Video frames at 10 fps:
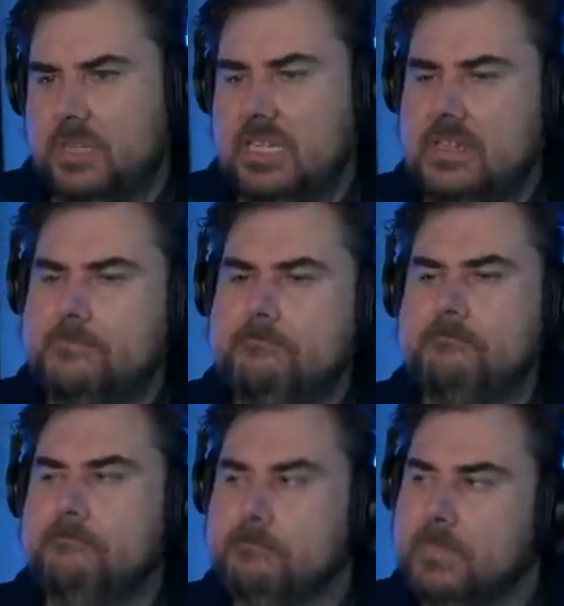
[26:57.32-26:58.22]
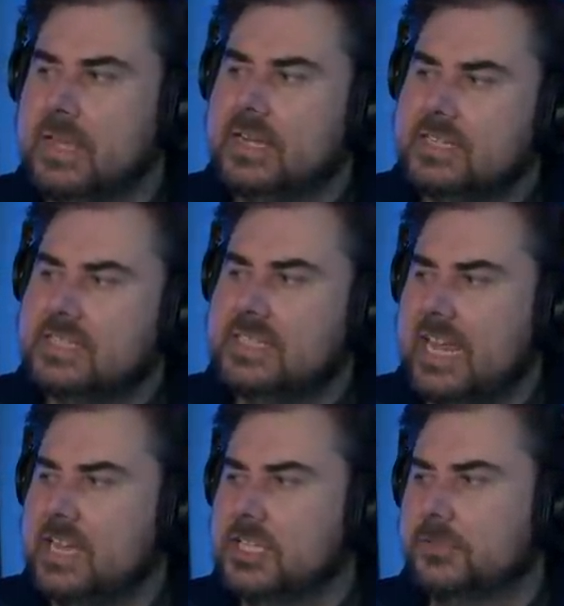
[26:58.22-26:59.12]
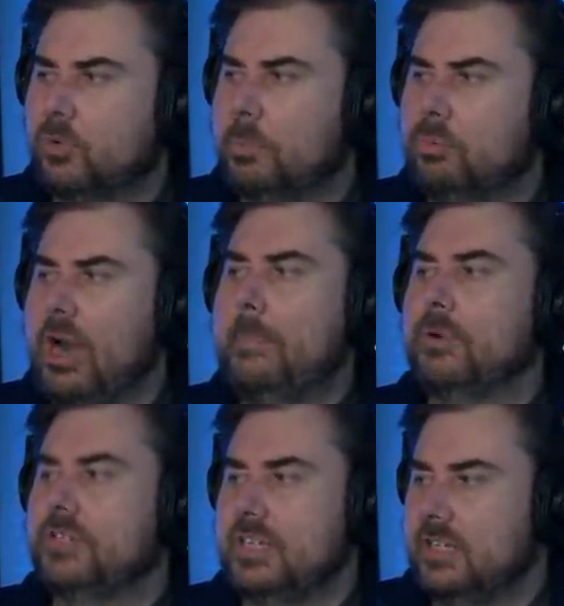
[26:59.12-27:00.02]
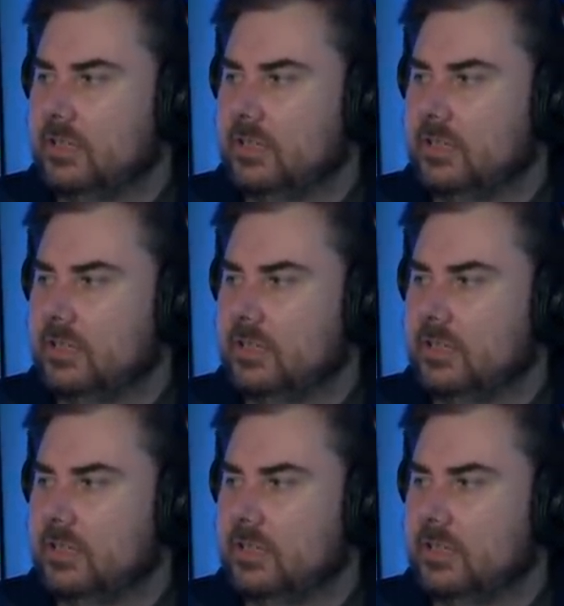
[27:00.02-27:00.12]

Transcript: P stands for property.